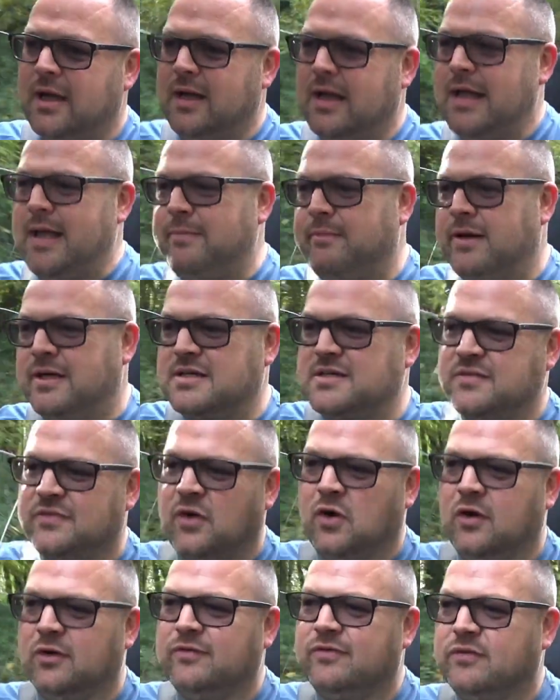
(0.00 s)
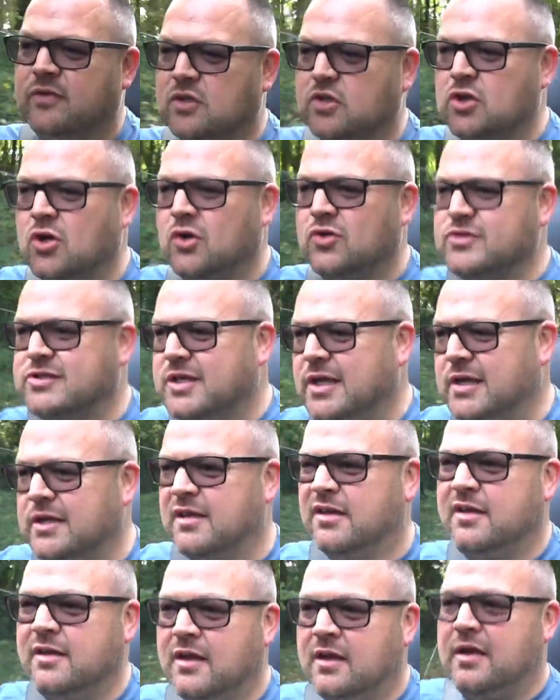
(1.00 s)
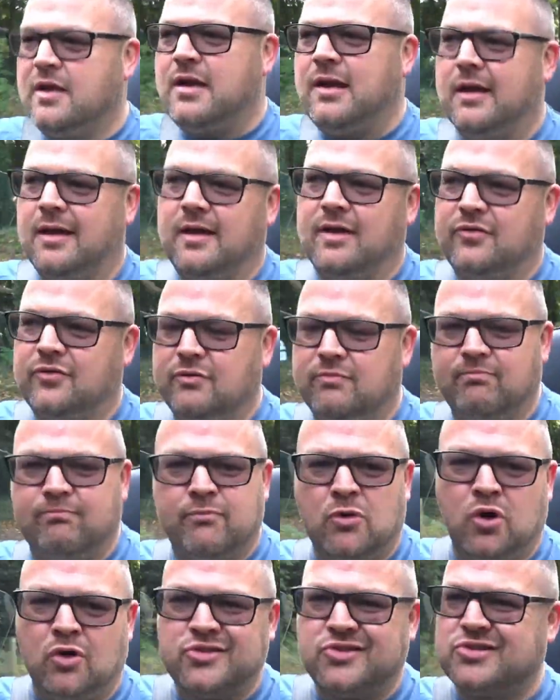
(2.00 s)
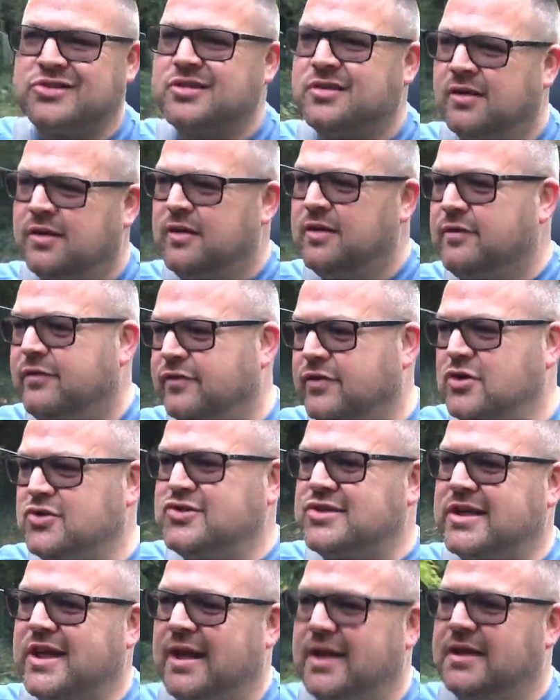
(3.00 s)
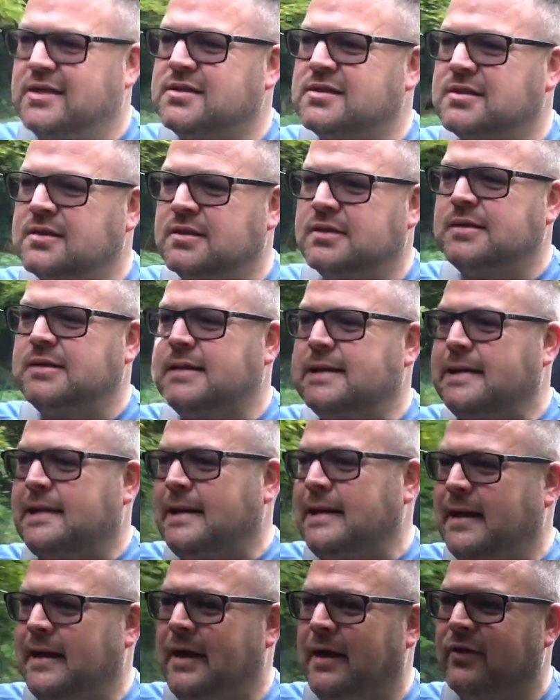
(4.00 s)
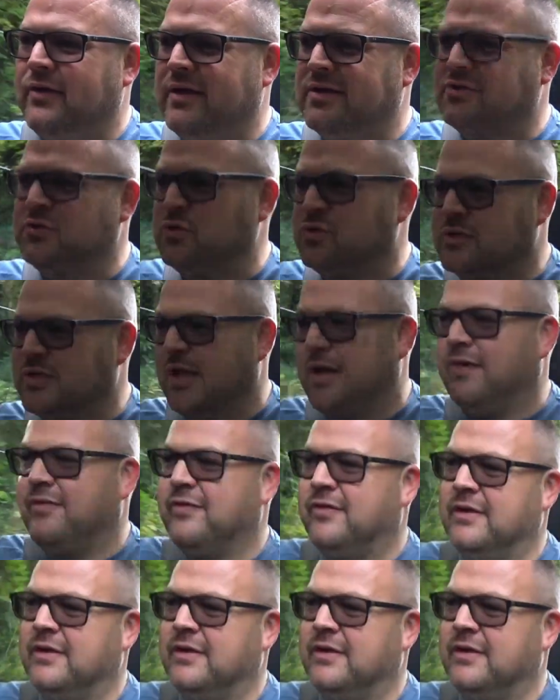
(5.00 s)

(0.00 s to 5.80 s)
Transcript: MX5 content, mods, a few skids, that sort of stuff.